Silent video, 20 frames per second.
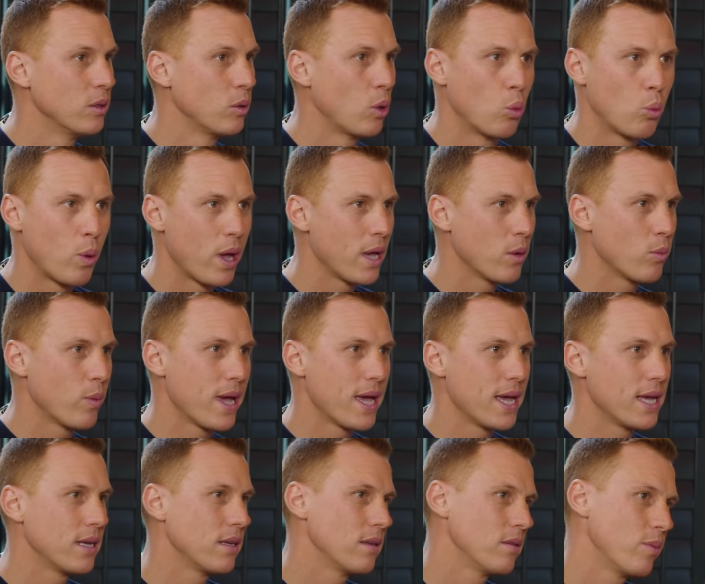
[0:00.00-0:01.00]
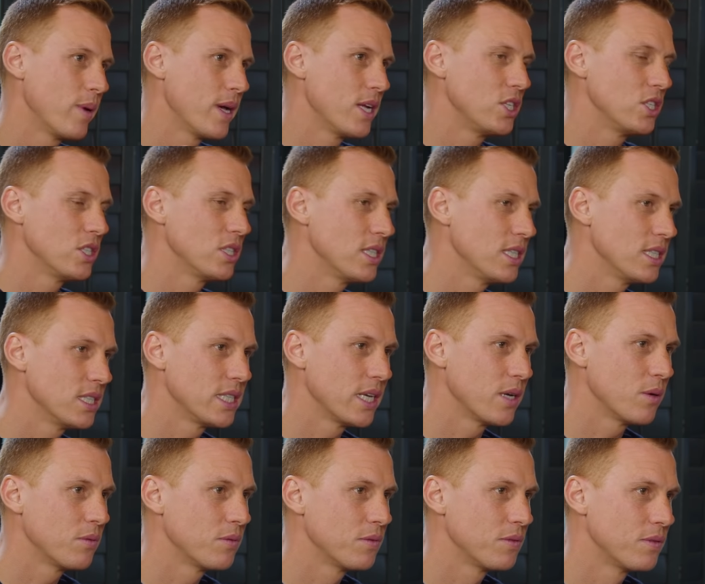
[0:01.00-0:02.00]
Where where where do you see
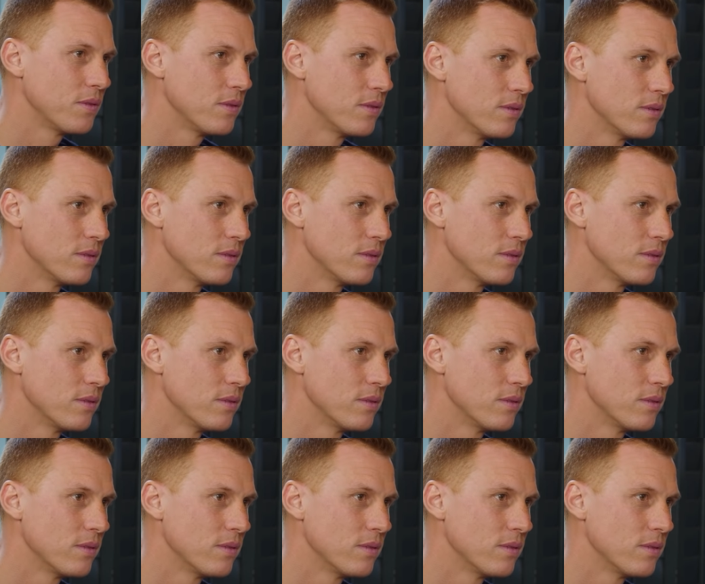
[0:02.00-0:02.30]
yourself?